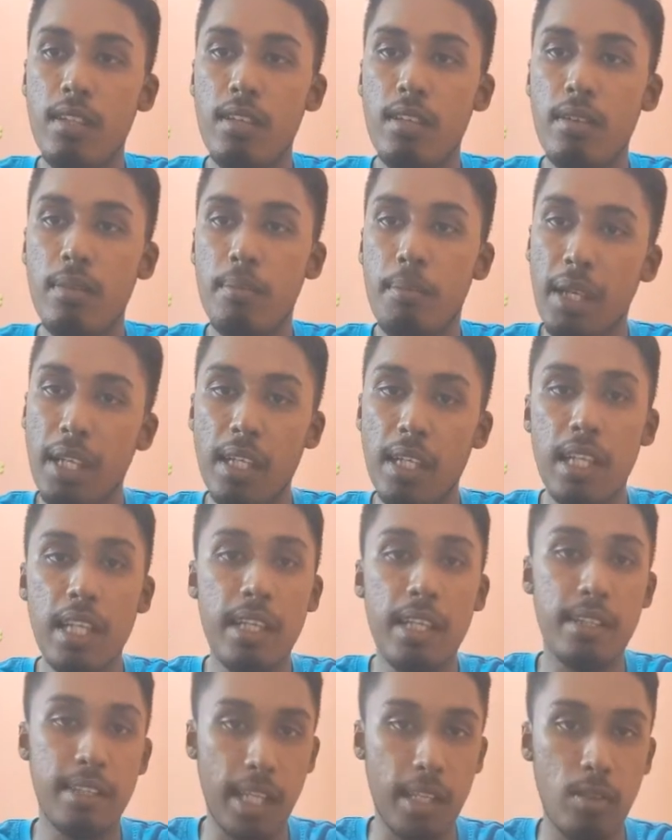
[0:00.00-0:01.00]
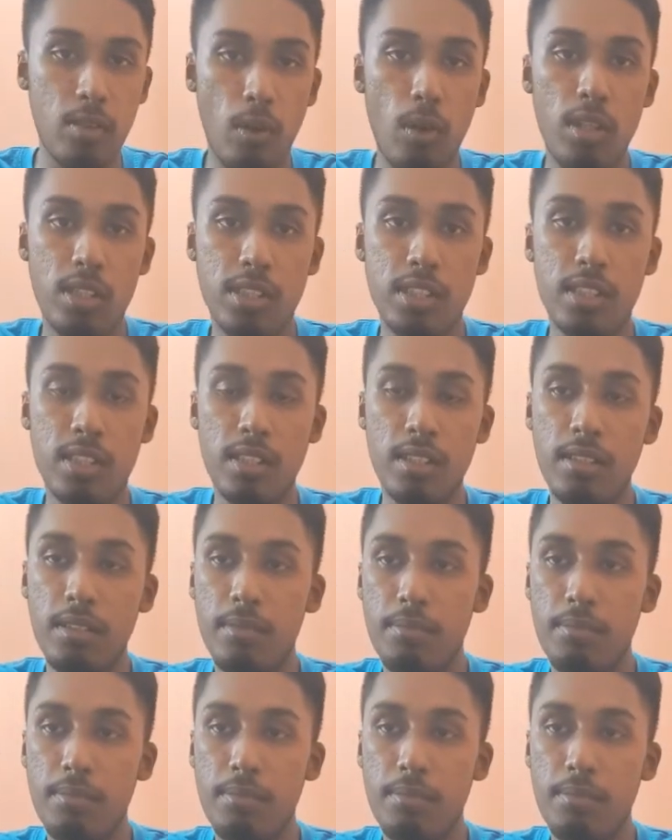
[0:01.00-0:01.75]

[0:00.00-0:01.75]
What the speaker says: mainly in technological